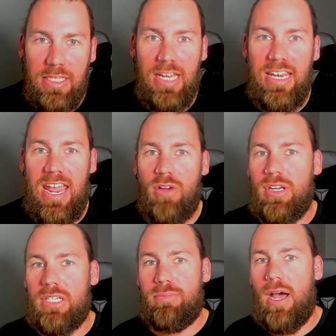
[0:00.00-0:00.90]
and now it
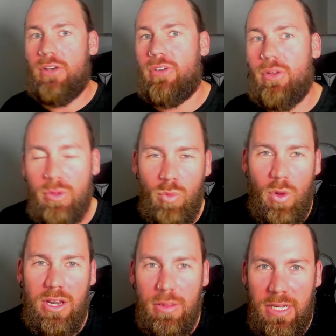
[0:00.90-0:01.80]
is partnering with
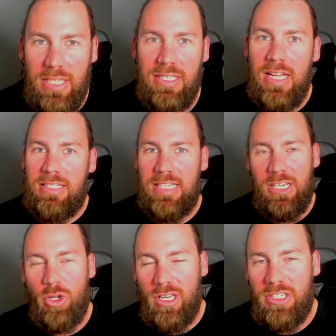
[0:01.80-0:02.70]
one of the biggest
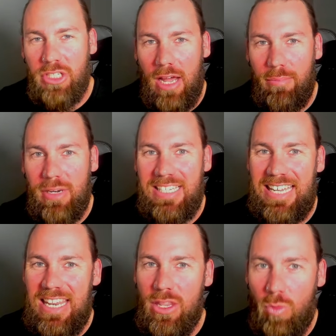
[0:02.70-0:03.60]
technology companies
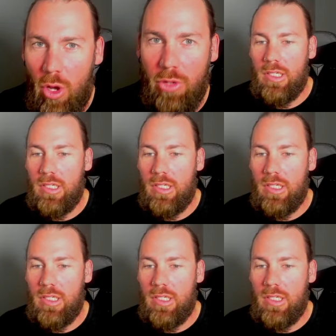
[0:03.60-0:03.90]
in the world.